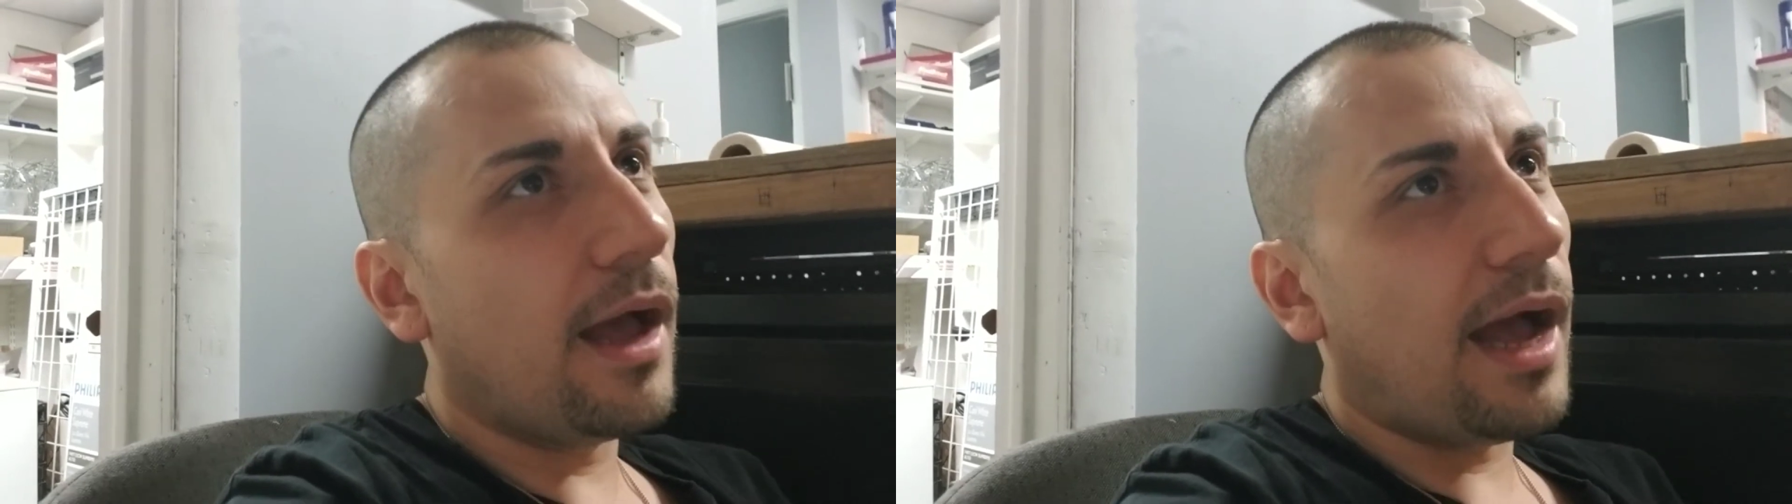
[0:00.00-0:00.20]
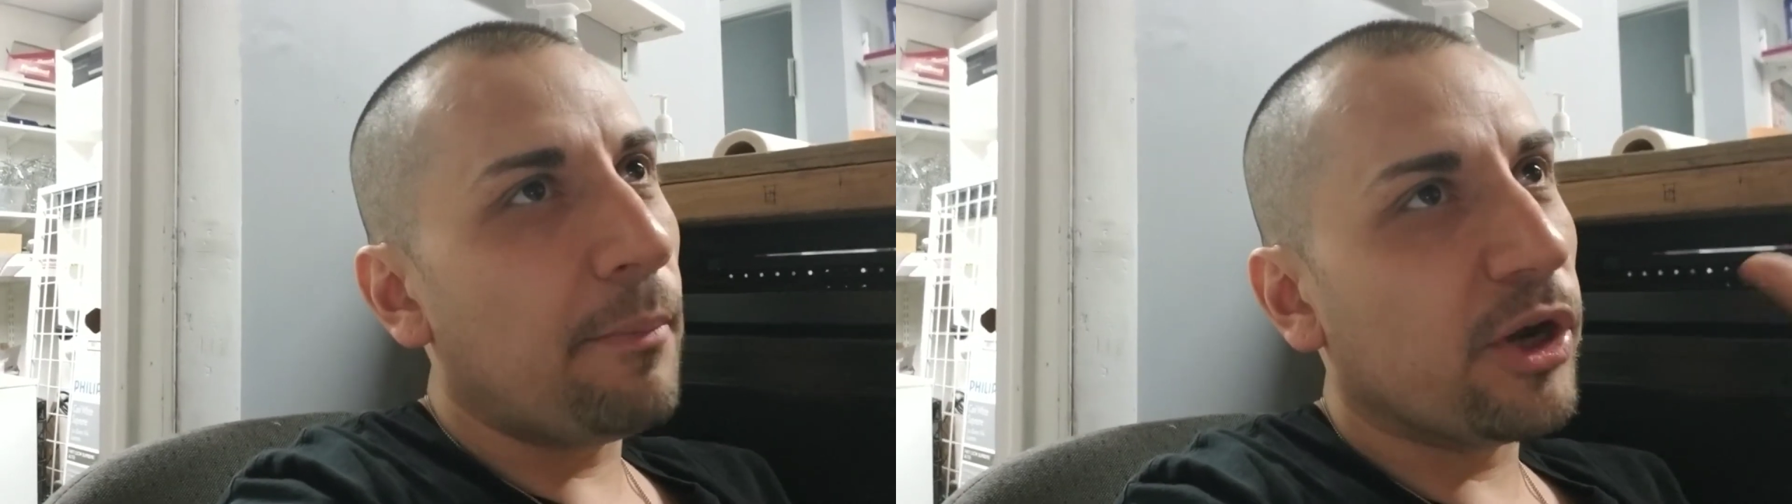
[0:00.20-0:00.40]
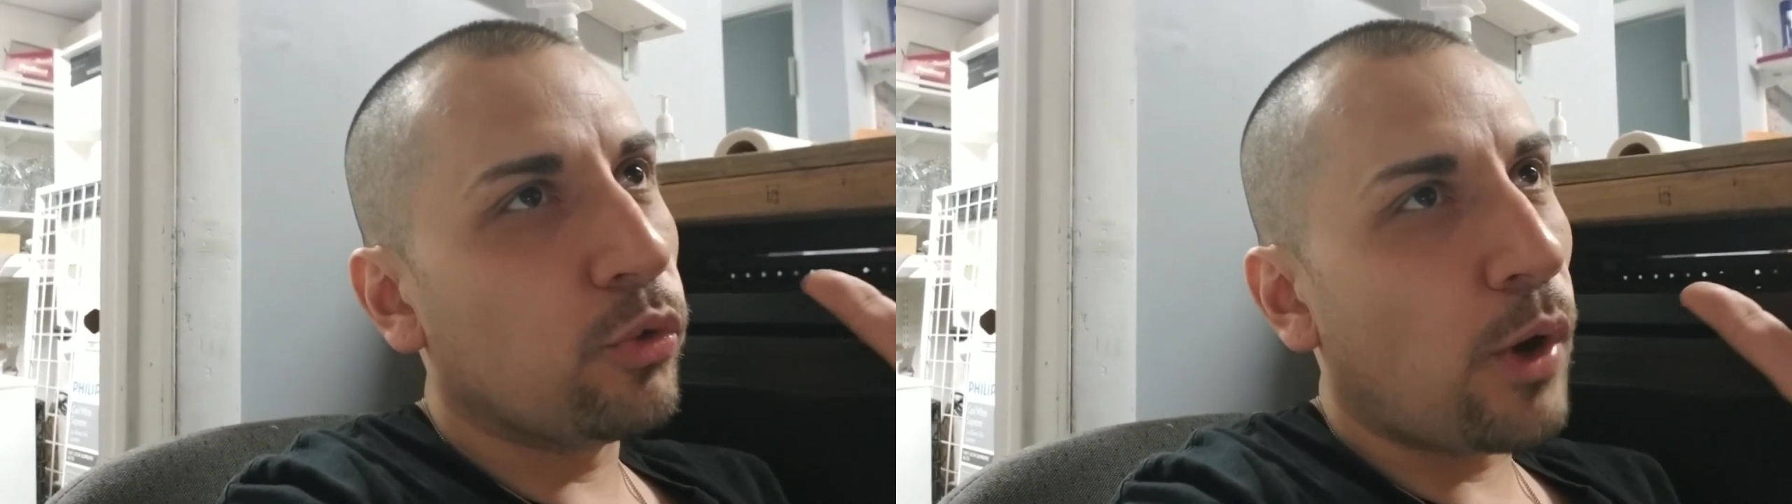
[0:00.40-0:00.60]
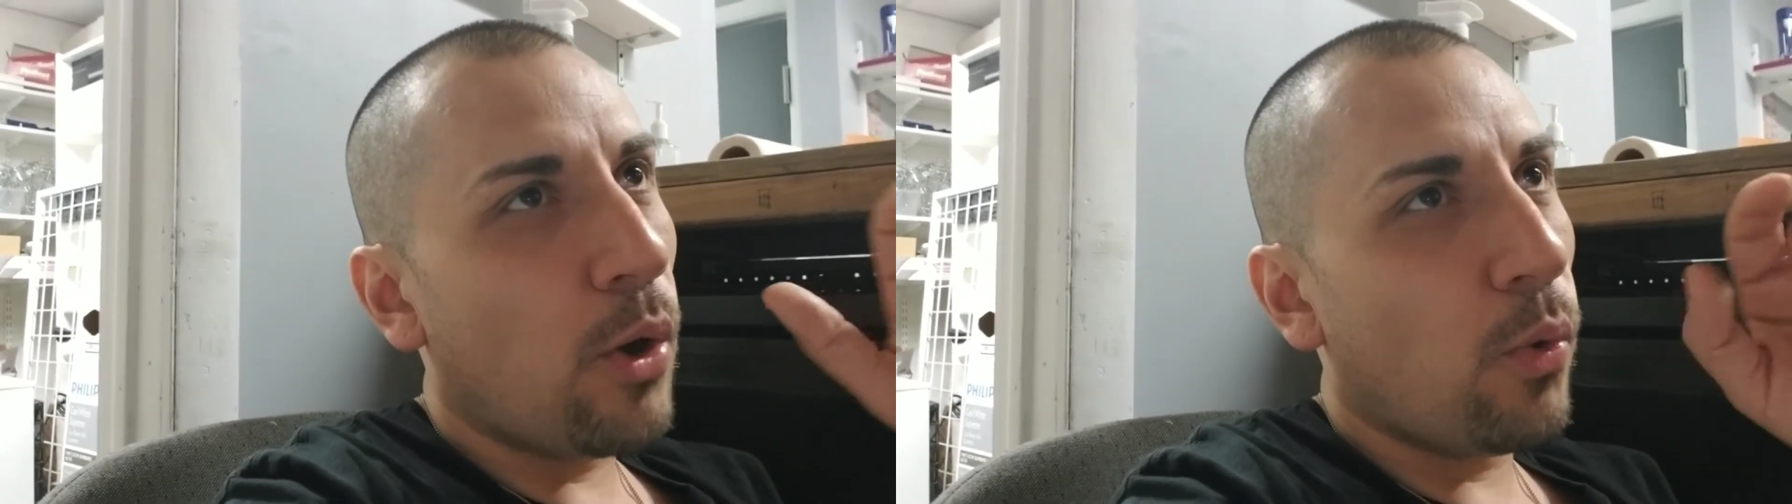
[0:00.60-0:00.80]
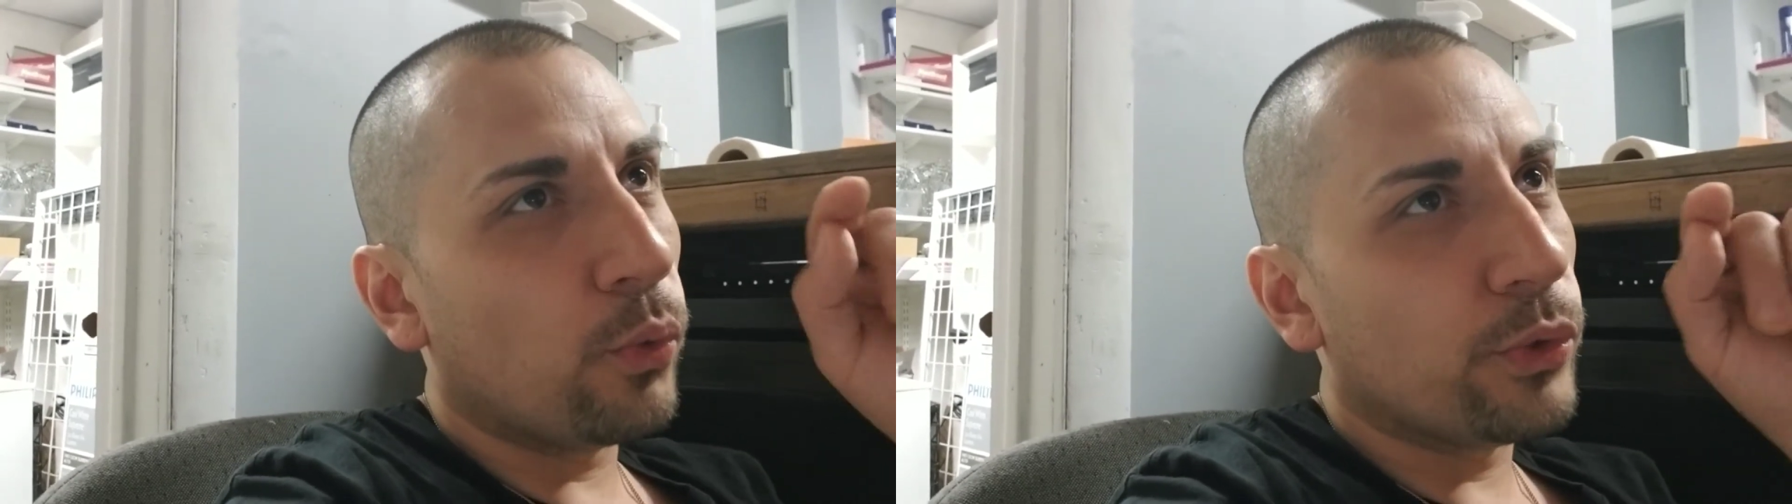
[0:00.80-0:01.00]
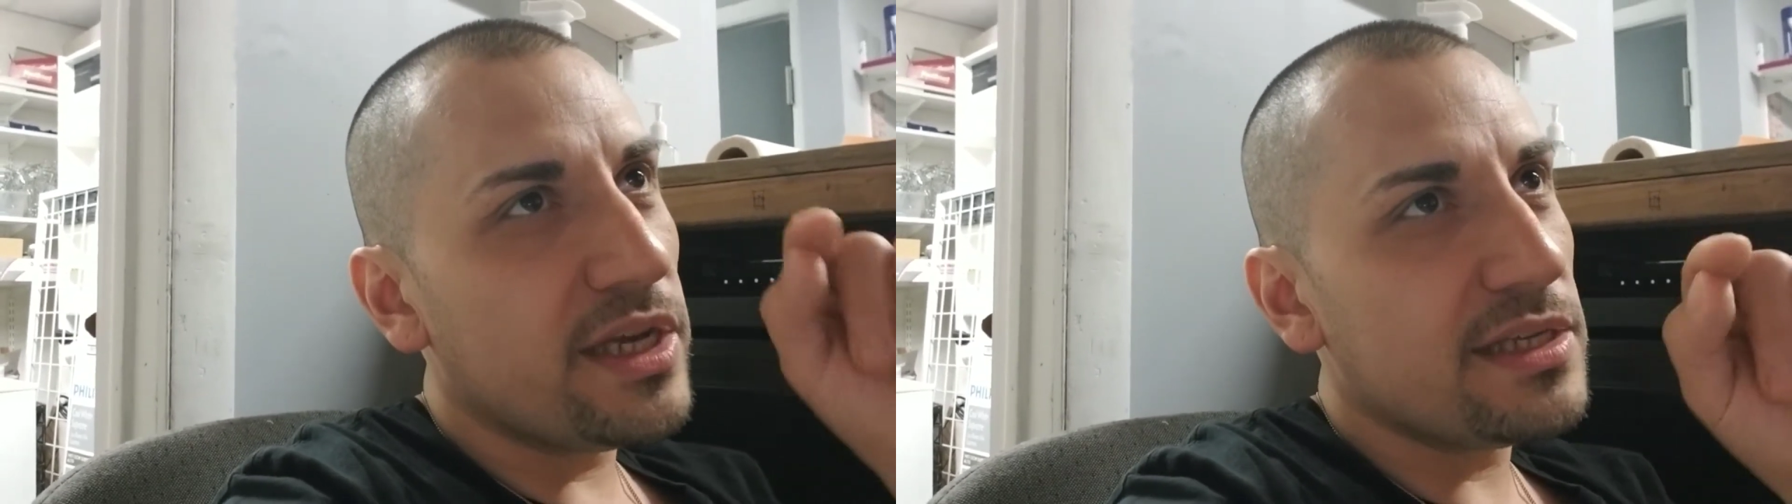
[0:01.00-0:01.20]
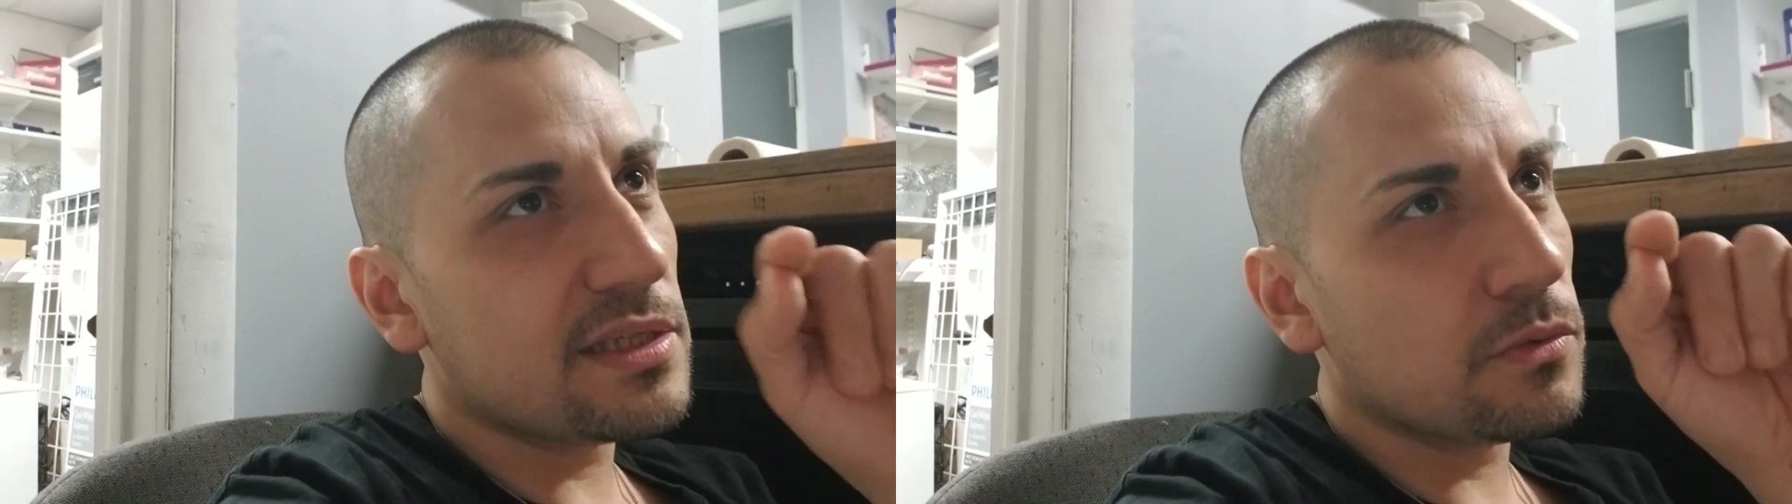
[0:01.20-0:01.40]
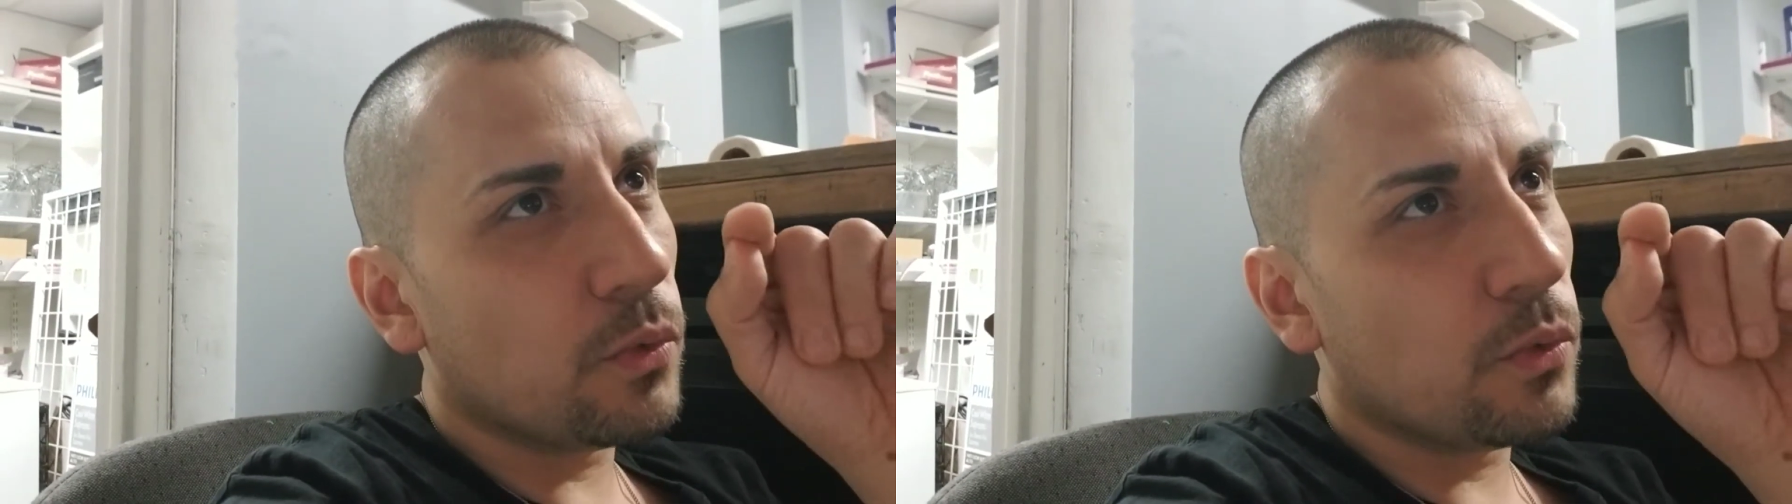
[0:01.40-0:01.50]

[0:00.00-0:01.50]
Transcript: I'm going to quote Reese